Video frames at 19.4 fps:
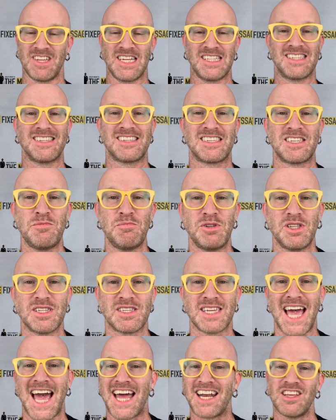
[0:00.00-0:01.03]
It's as simple
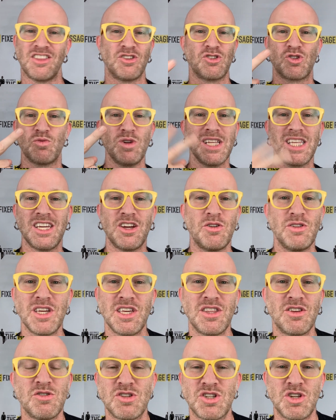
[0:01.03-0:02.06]
as that. And there's really
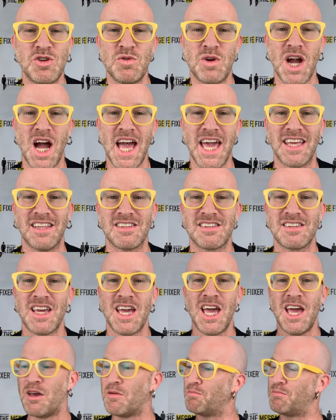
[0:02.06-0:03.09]
only those two kinds
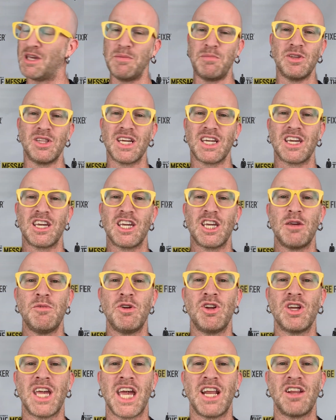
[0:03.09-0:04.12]
people that can
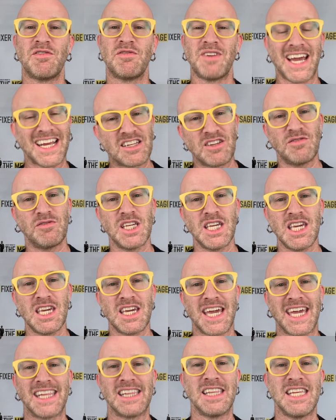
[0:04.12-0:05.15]
communicate
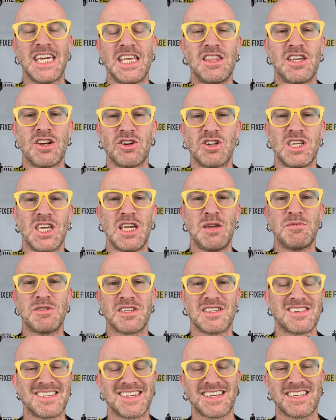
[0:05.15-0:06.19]
effectively and lead their teams
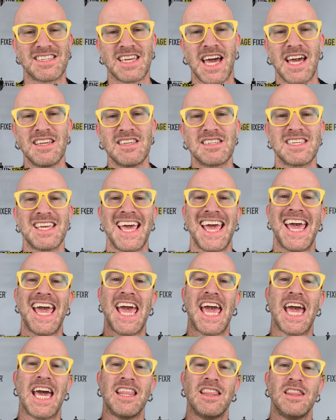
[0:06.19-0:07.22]
to success,
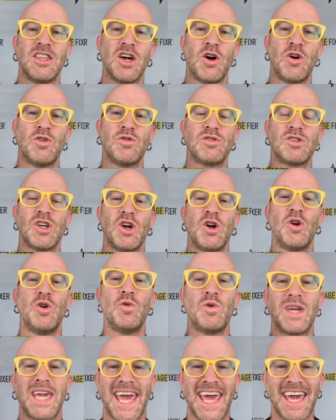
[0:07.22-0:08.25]
and those
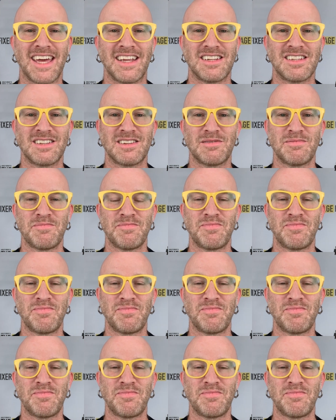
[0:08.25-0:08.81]
who can't.